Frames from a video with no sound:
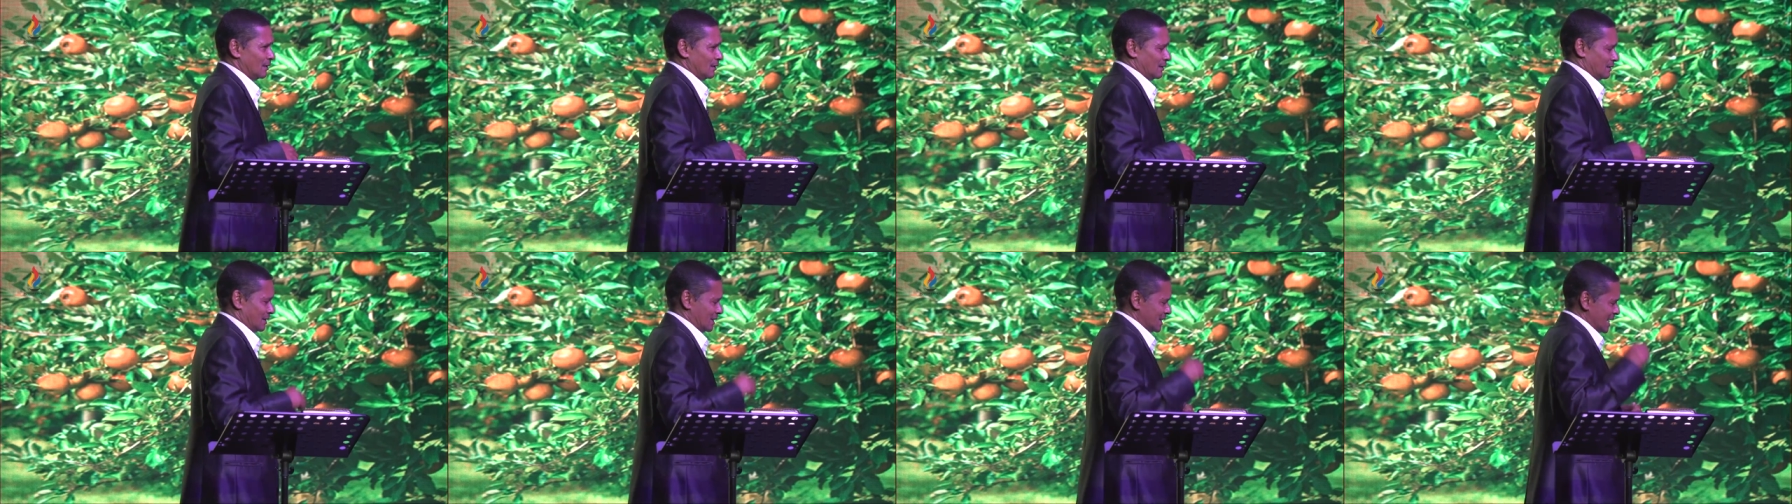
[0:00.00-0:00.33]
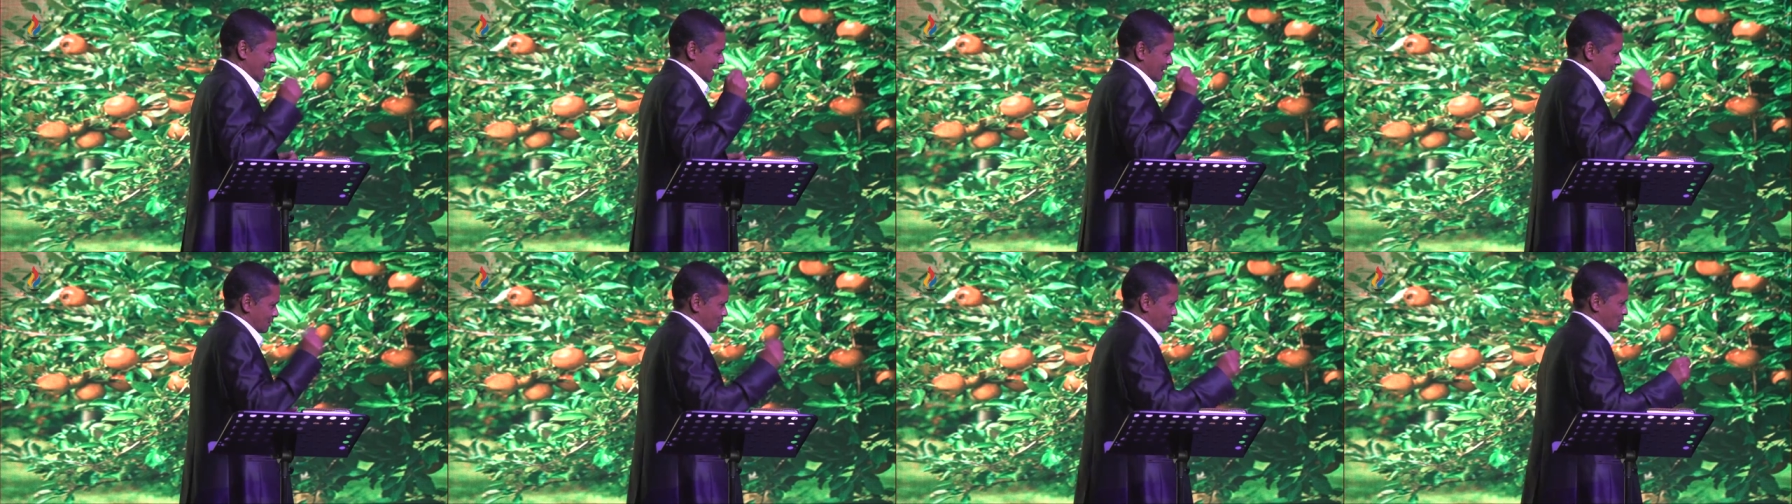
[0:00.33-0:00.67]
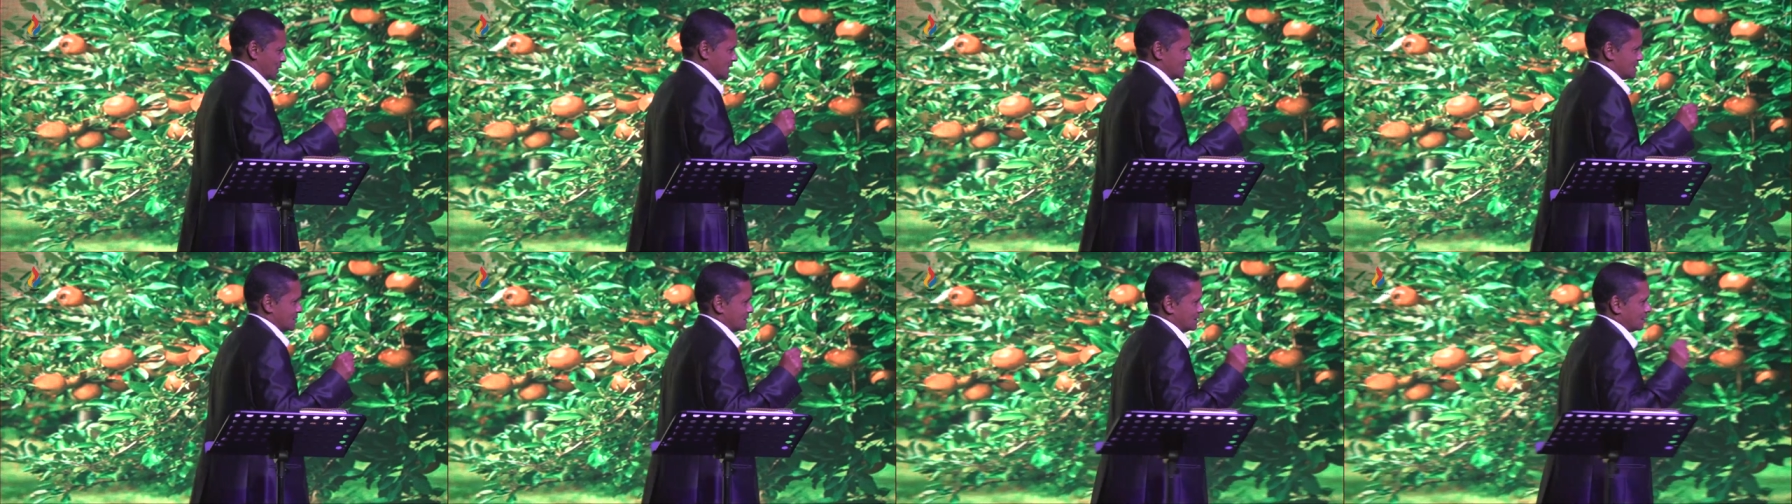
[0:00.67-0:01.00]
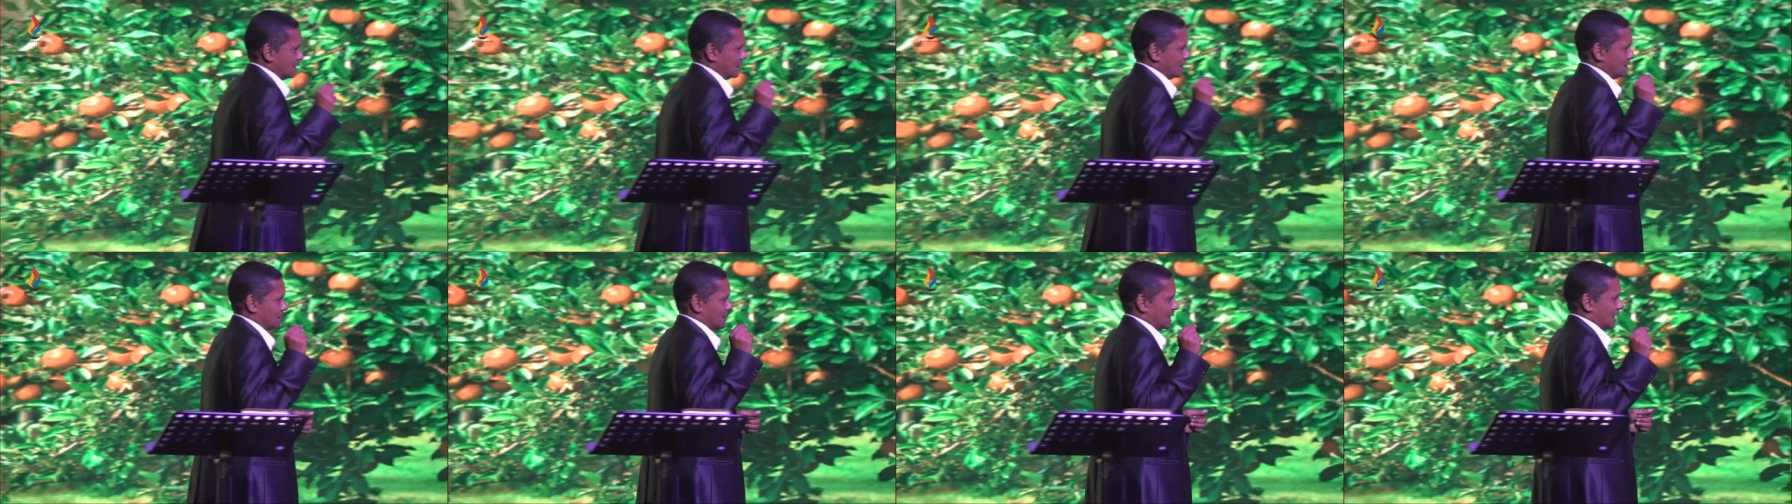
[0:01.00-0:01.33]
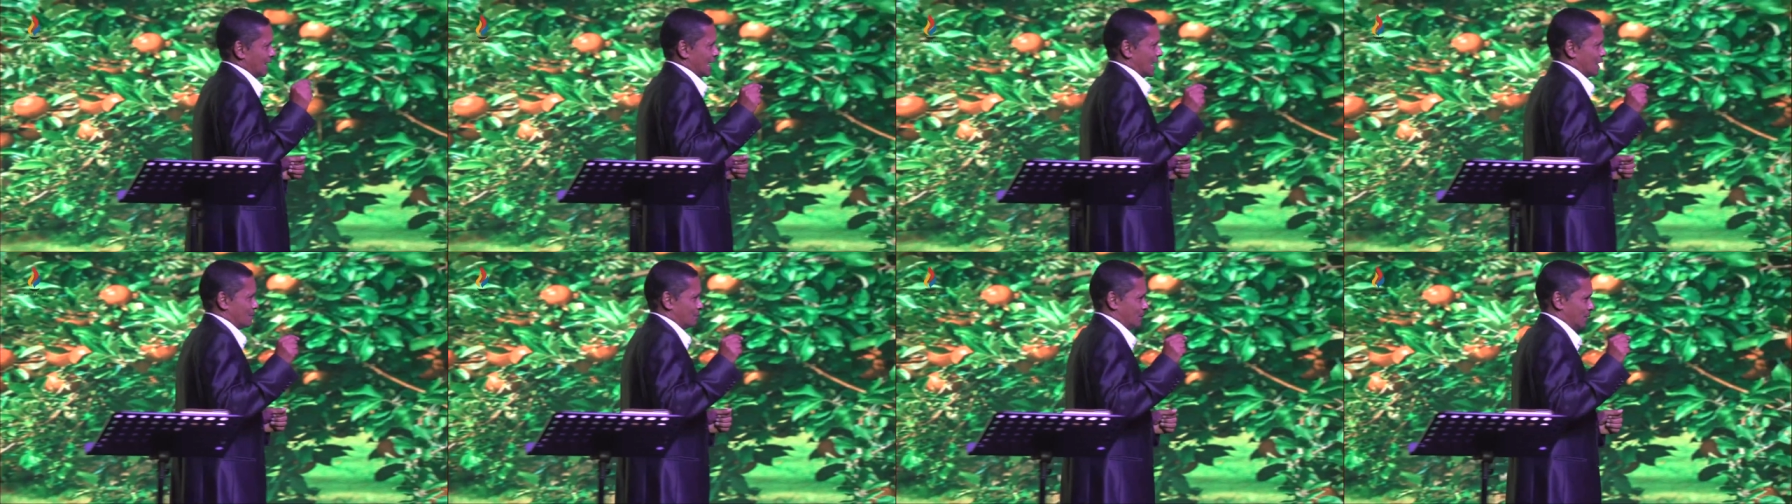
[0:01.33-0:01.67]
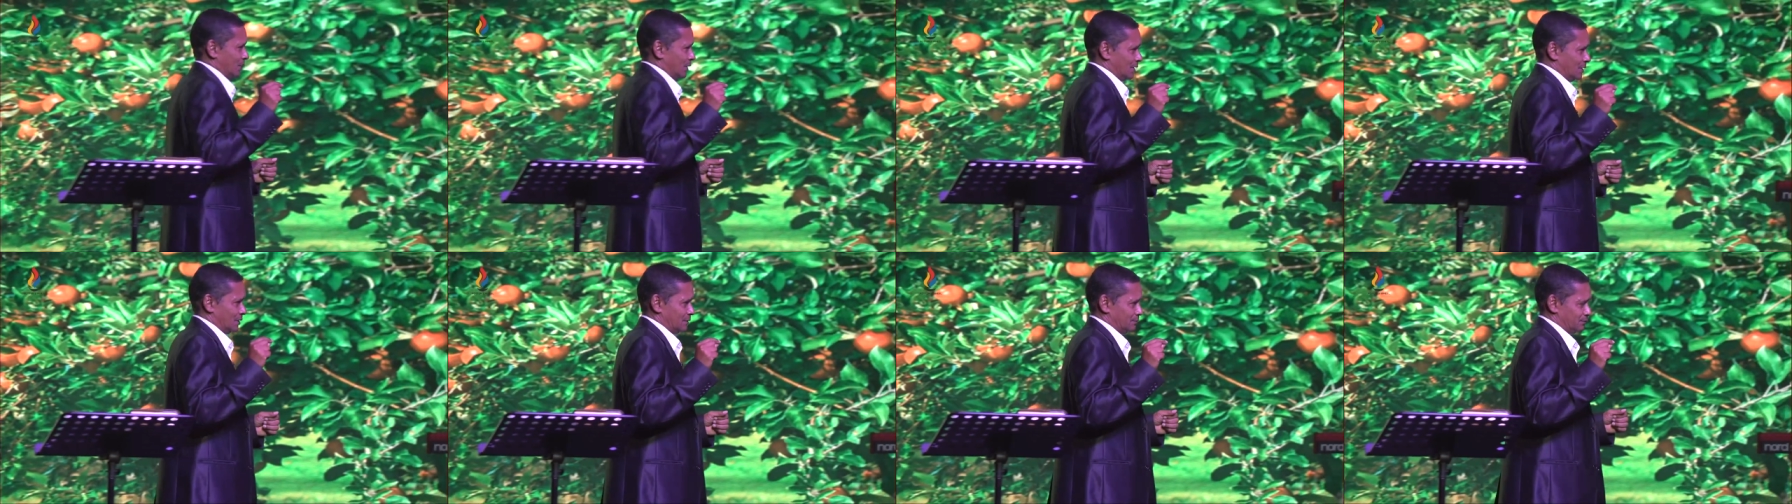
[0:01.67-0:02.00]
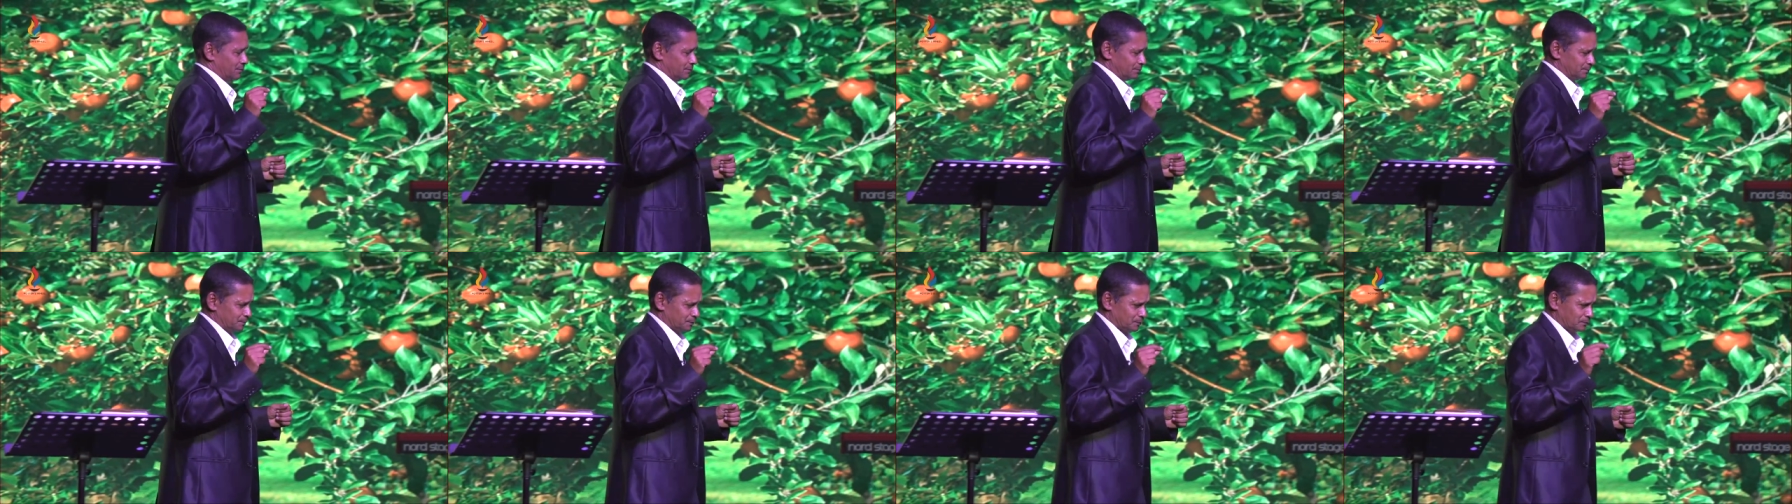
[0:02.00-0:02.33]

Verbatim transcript: And the other reason that I believe